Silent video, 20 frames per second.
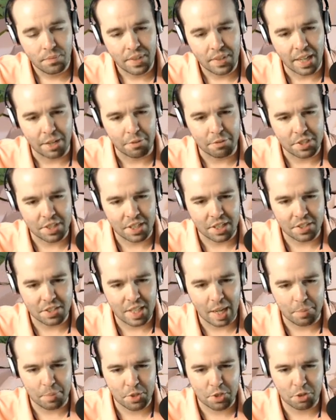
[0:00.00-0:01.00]
Yeah, if we can
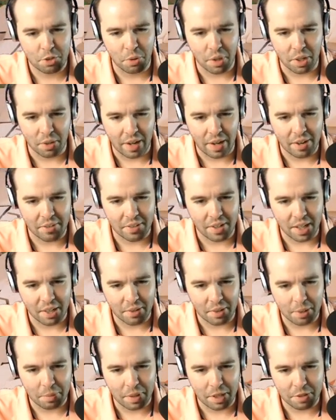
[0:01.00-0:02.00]
stop screwing around on it, we
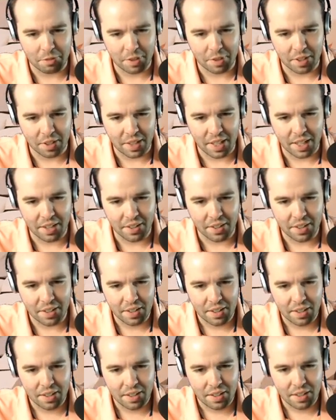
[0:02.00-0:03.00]
can probably figure it out.
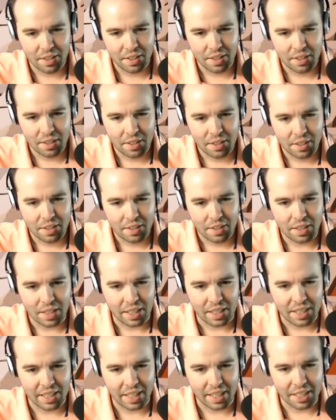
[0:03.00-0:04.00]
I'll
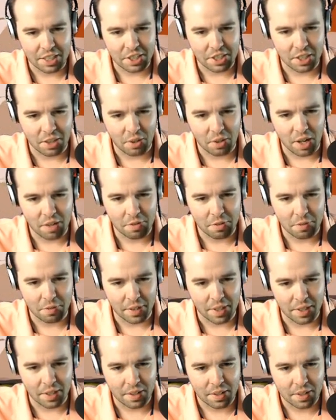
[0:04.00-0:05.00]
kick each other off of it.